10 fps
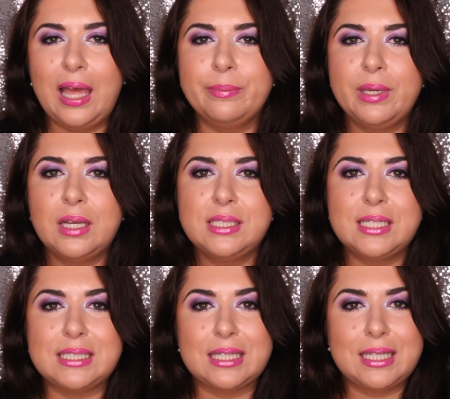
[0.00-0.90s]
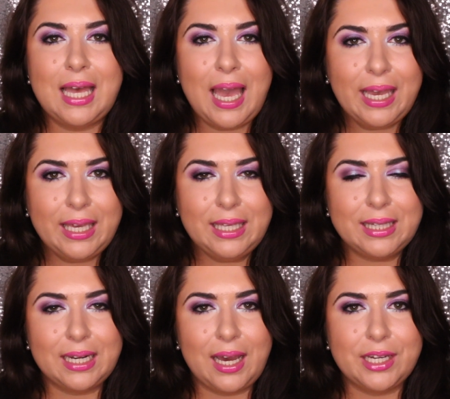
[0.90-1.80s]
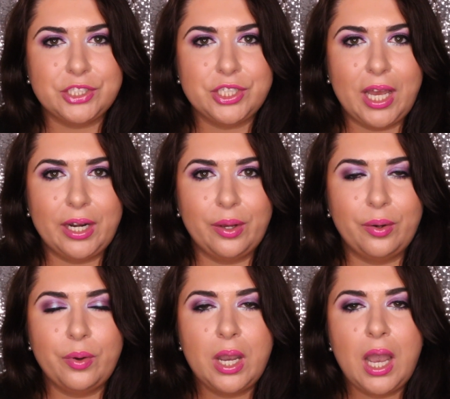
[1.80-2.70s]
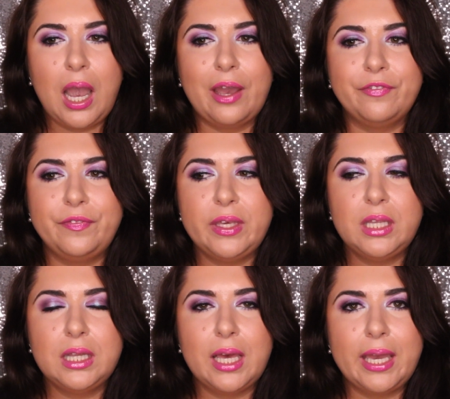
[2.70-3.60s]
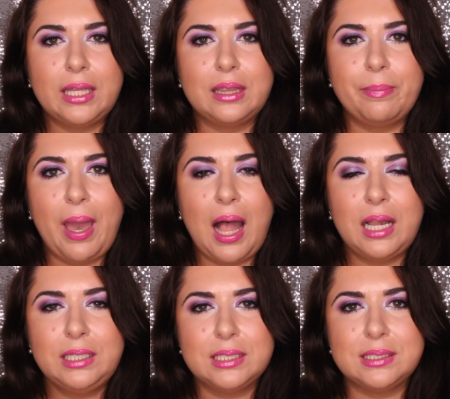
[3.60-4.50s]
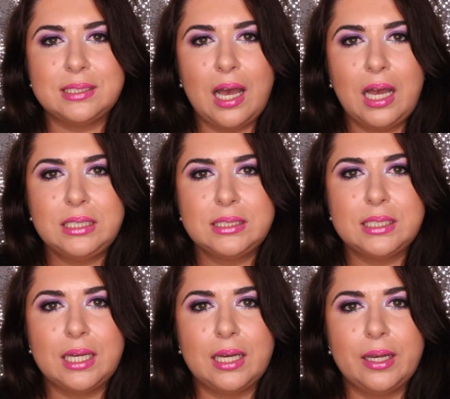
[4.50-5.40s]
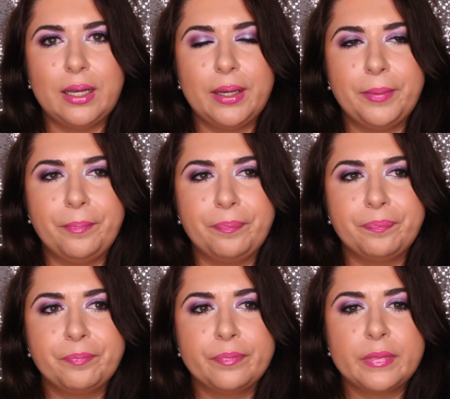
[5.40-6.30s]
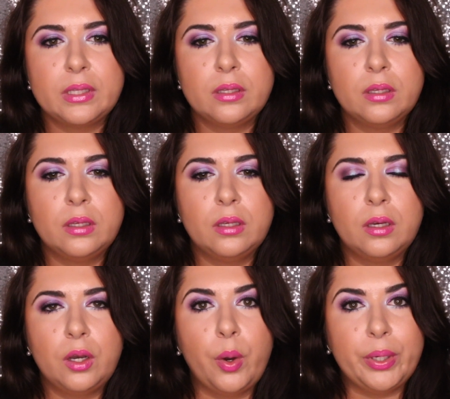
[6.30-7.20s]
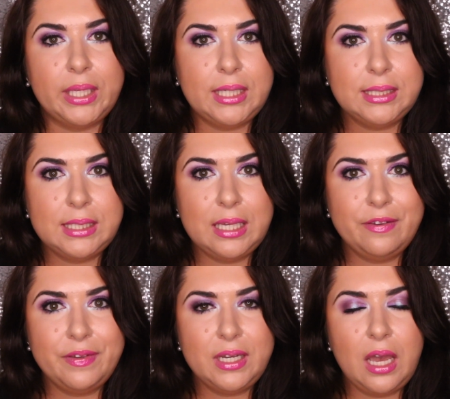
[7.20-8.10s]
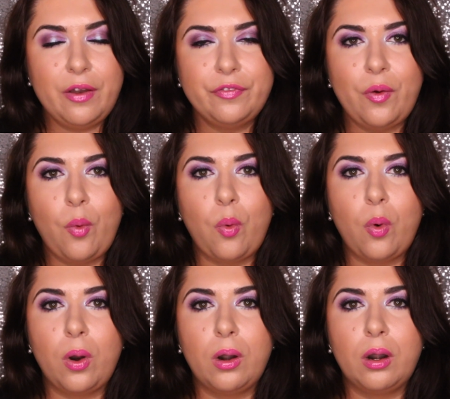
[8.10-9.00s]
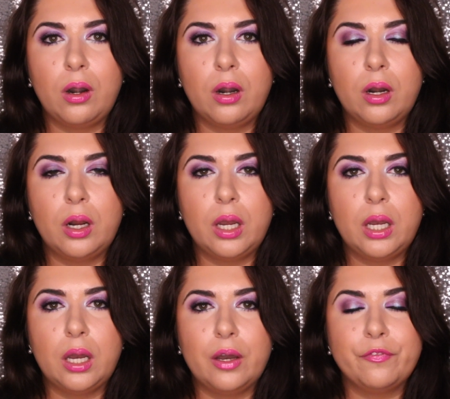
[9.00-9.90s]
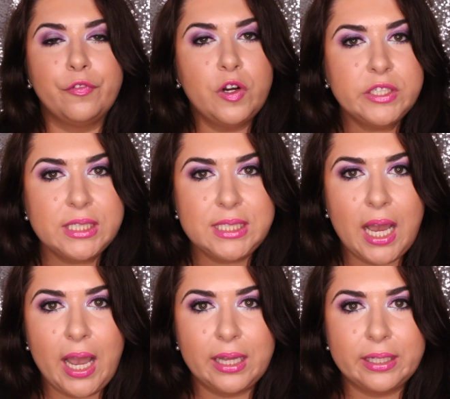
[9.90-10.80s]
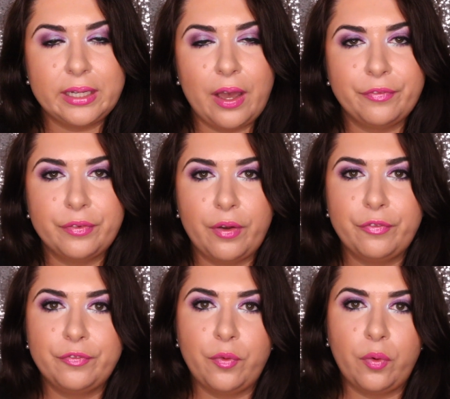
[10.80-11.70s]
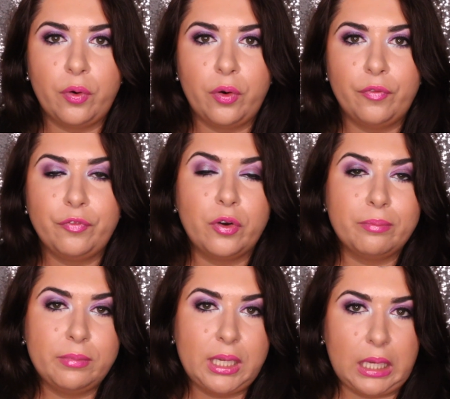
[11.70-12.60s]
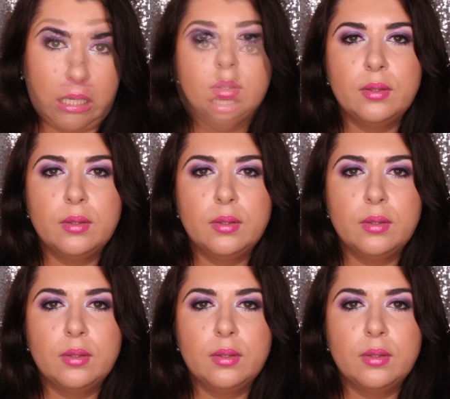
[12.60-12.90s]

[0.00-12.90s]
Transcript: And because it is lacking that eyeshadow, I feel like the palette is not... Um, cohesive enough or uh, versatile enough for, for me.